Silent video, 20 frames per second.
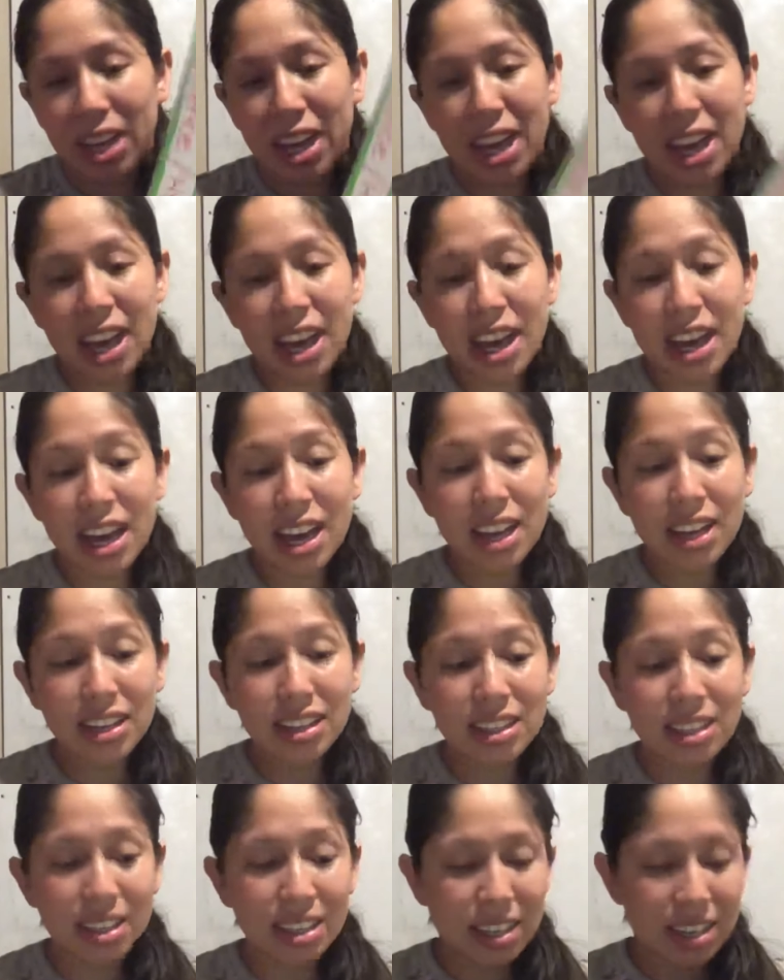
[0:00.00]

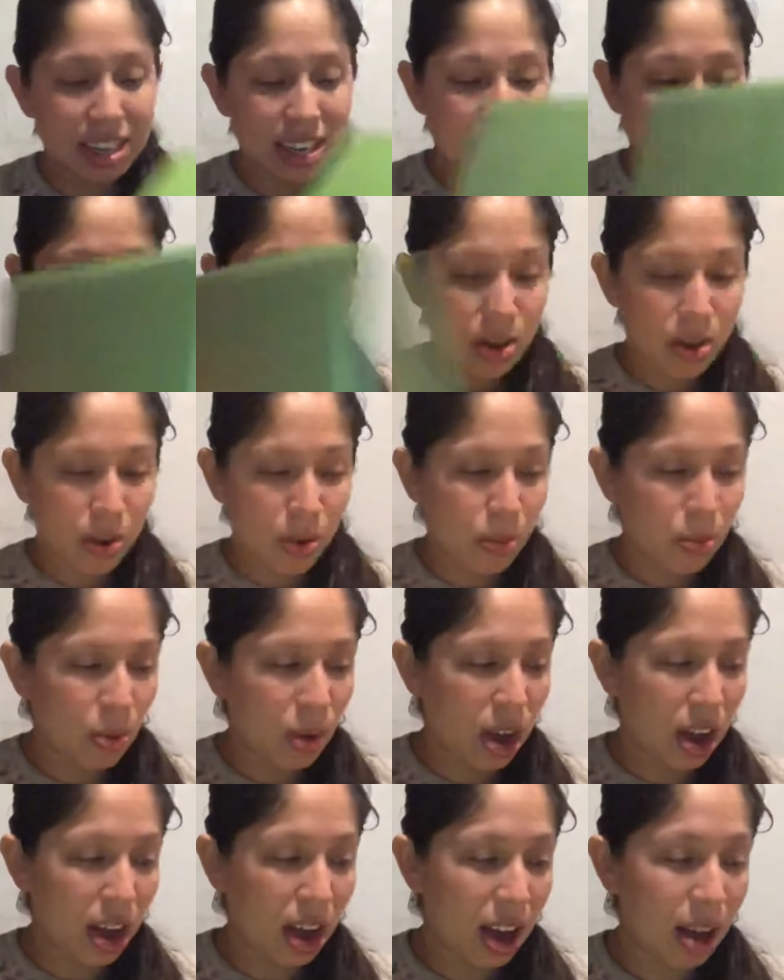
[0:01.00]
and
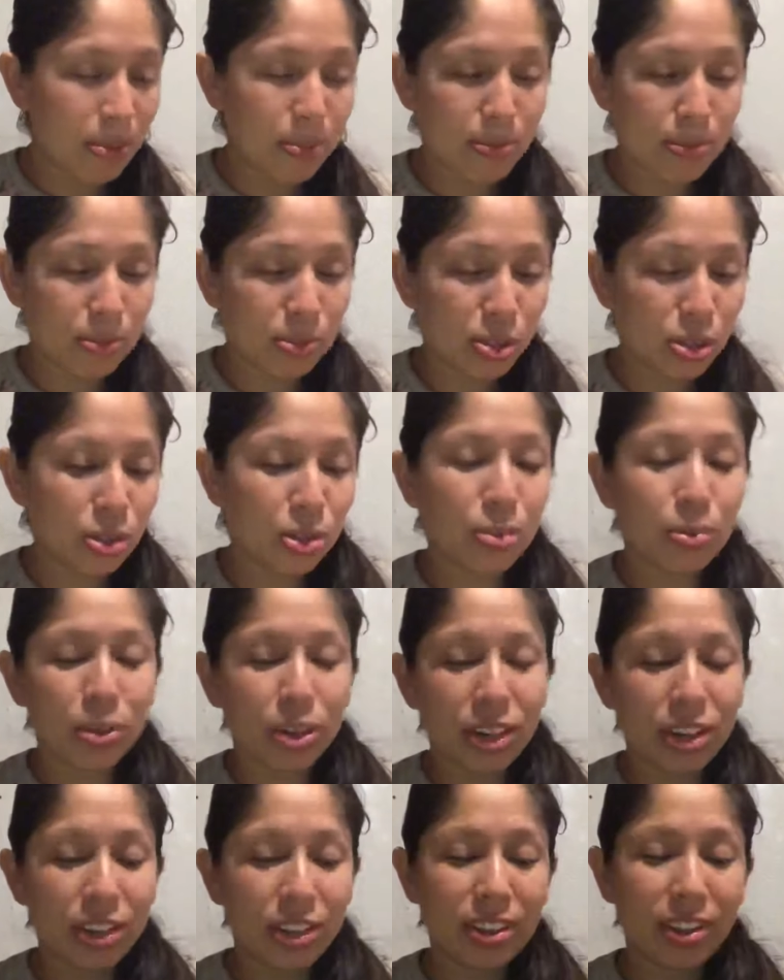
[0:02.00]
I'm still
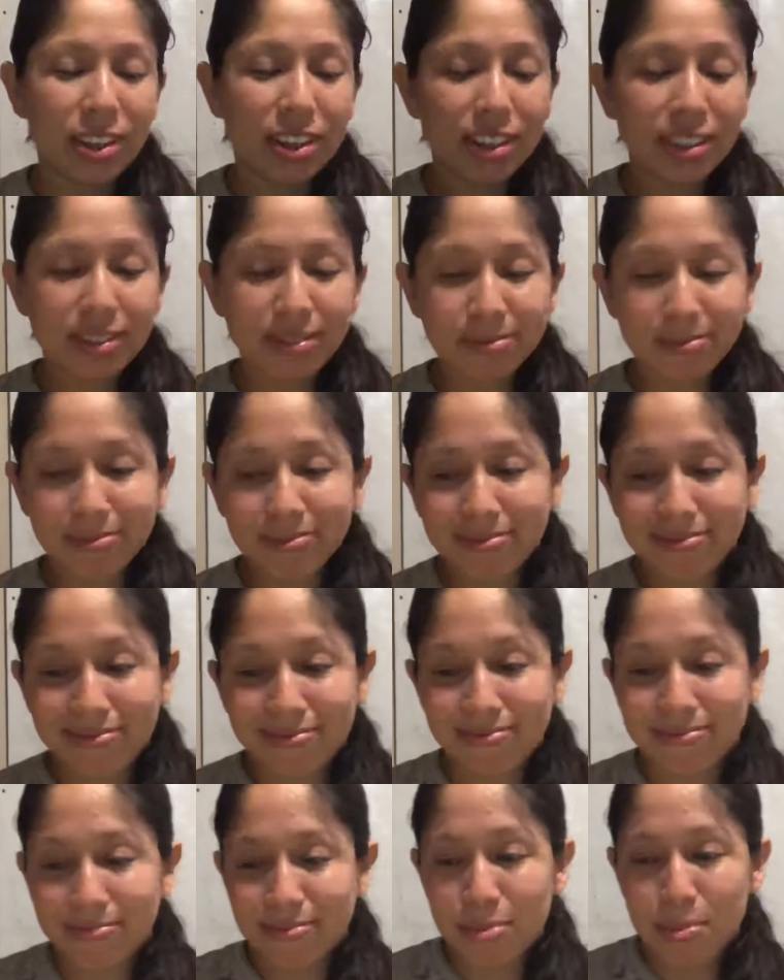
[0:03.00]
working on that.
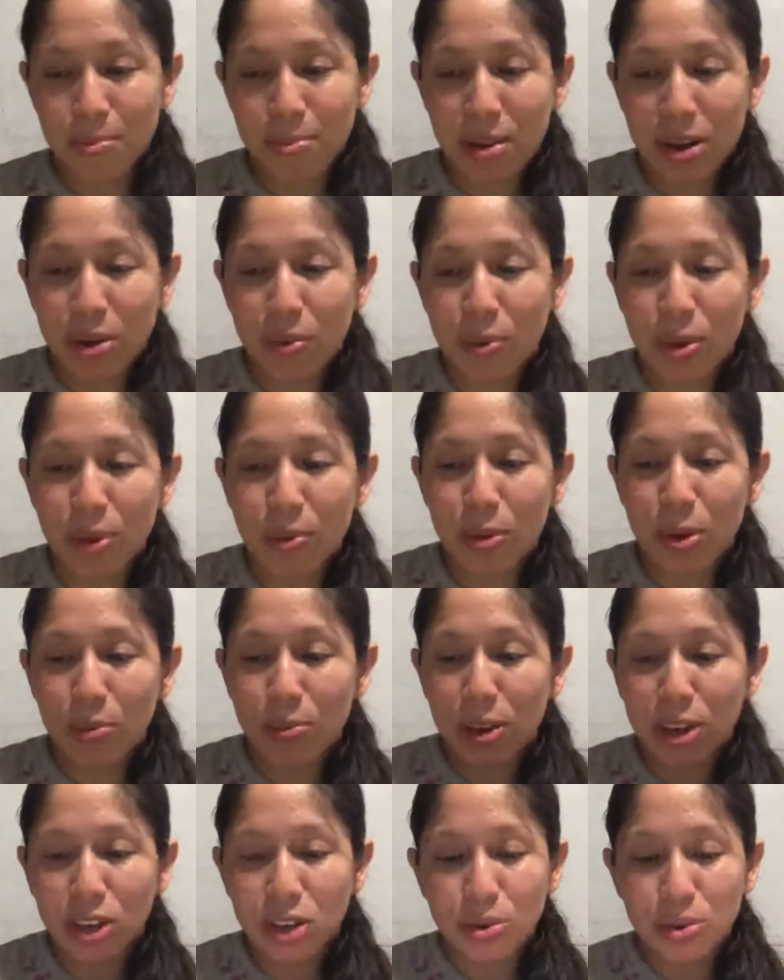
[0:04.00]
But we will
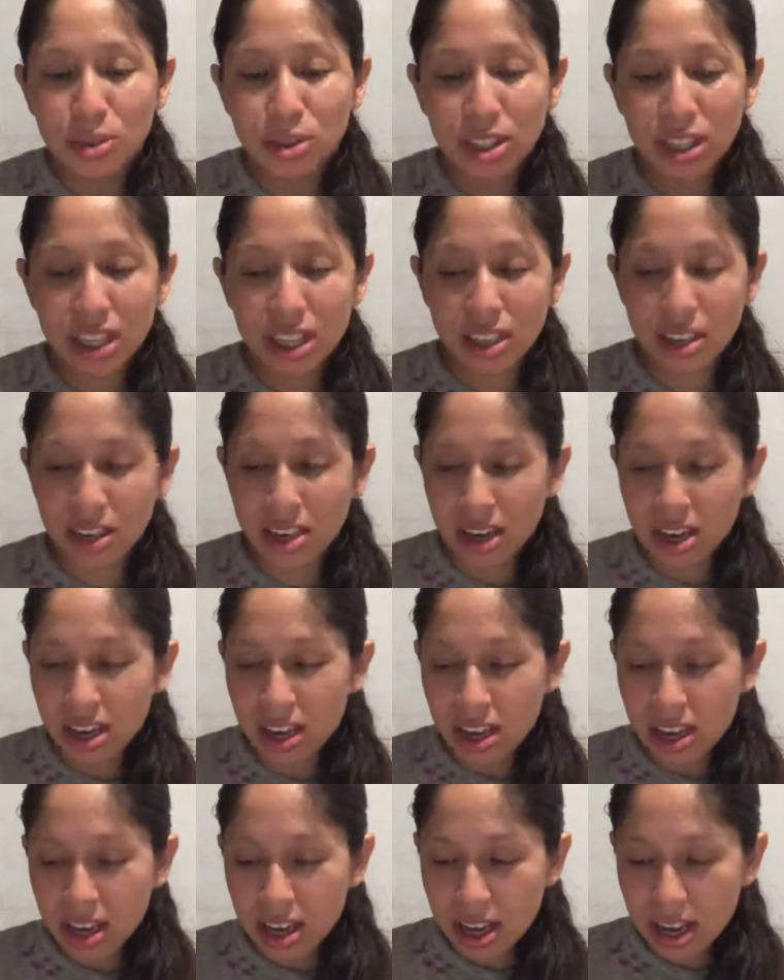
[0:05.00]
be using
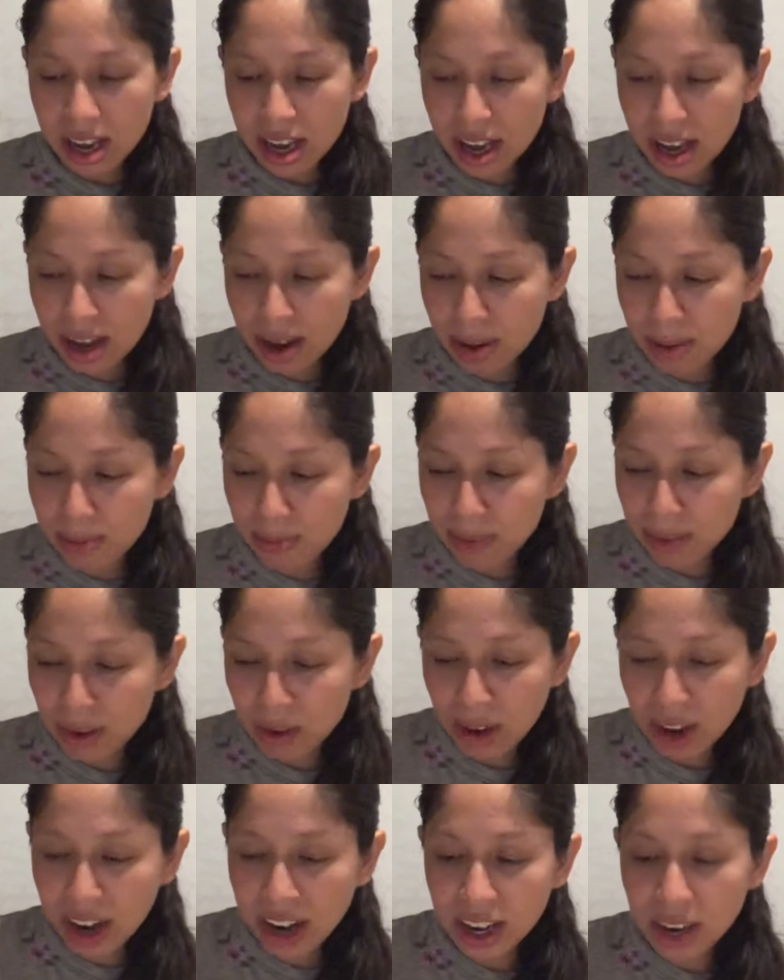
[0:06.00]

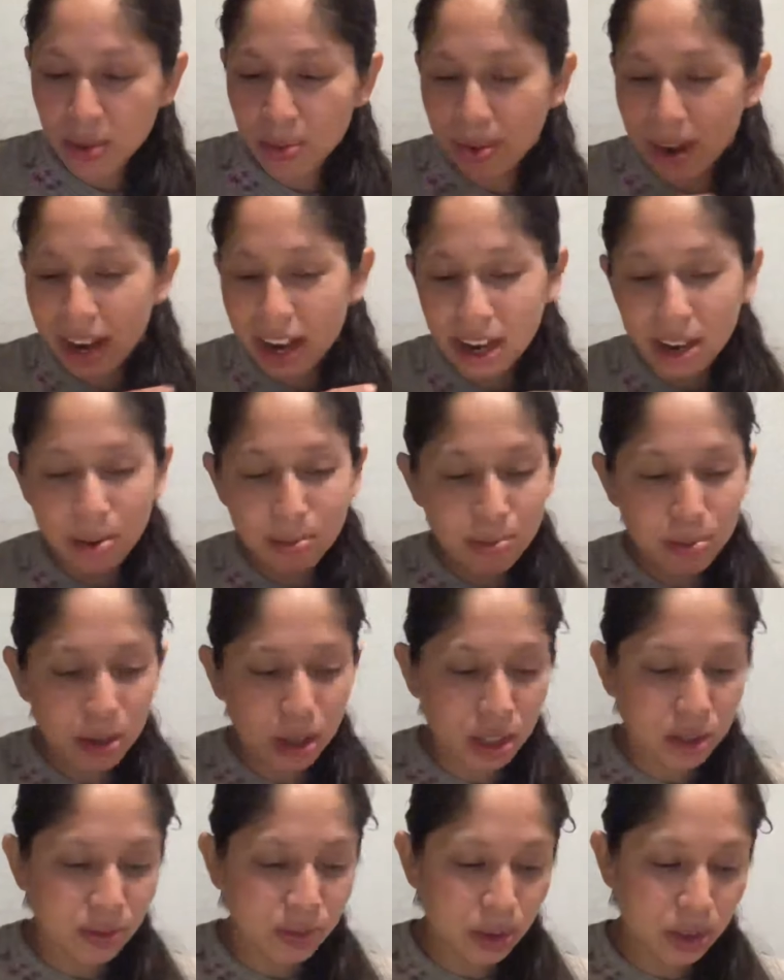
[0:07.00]
any random
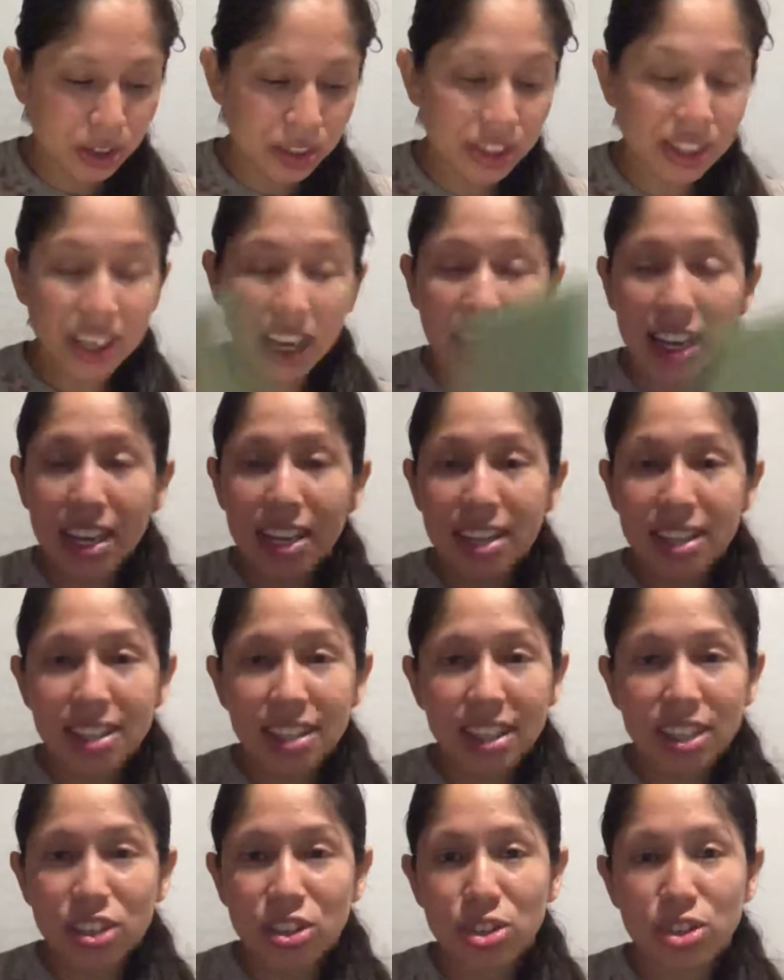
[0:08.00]
books for science
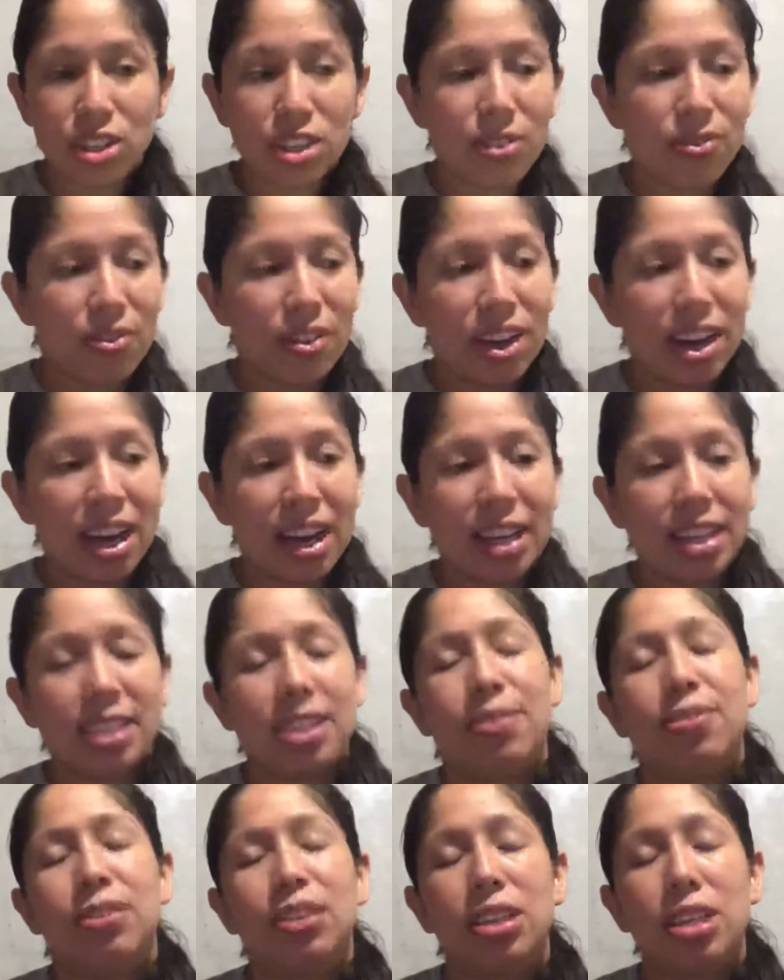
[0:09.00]
and just different
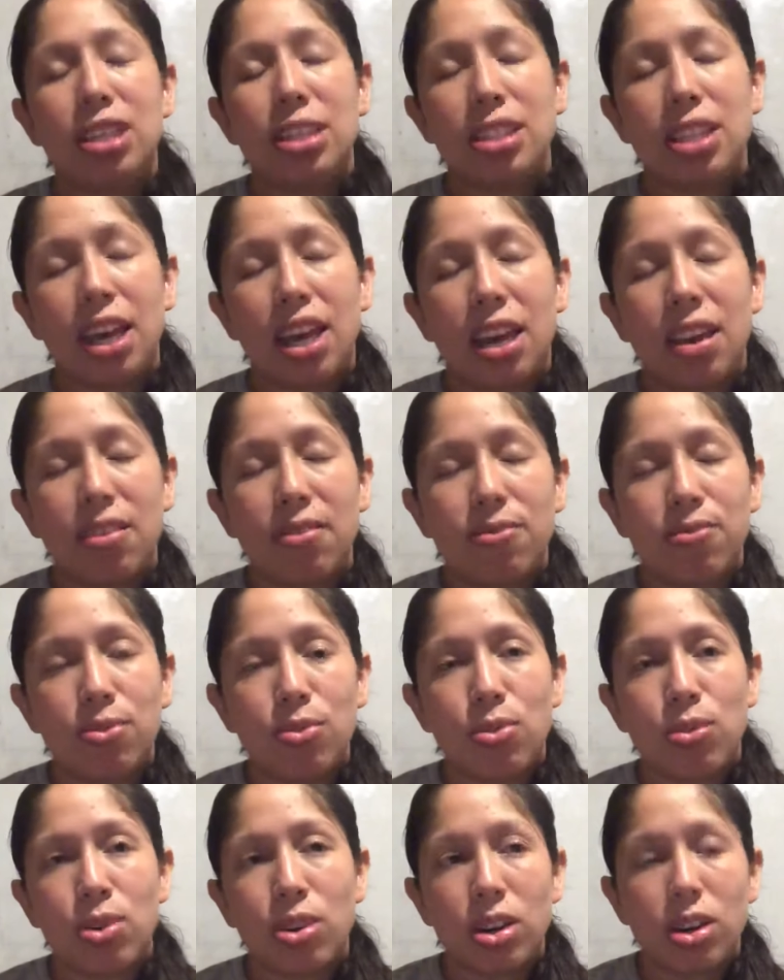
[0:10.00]
activities. And
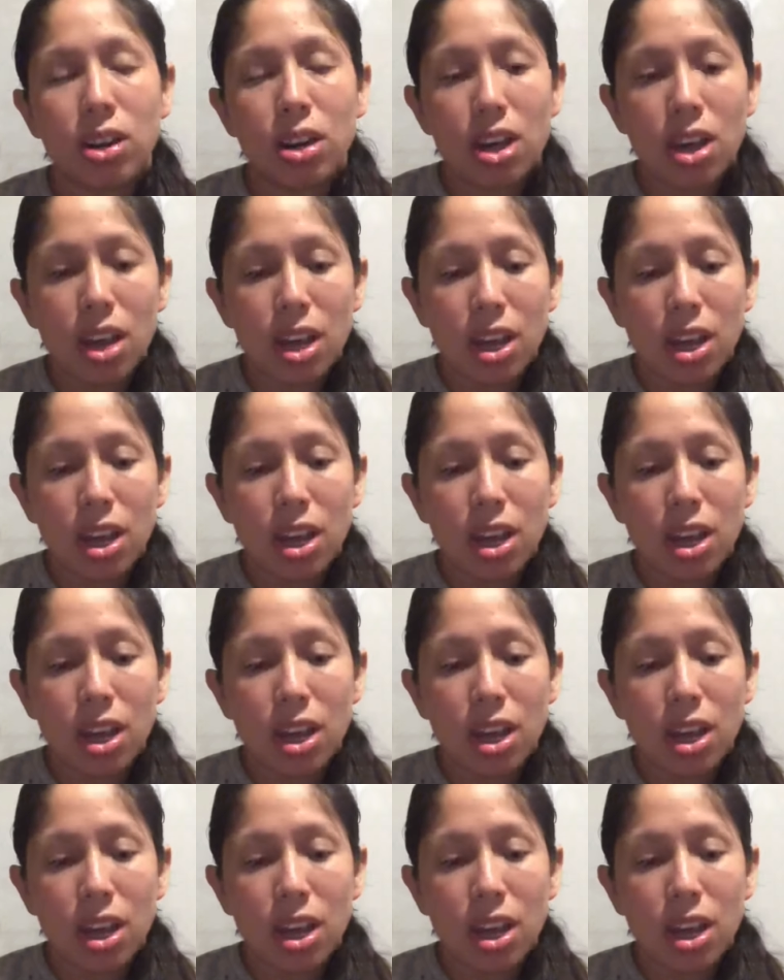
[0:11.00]
for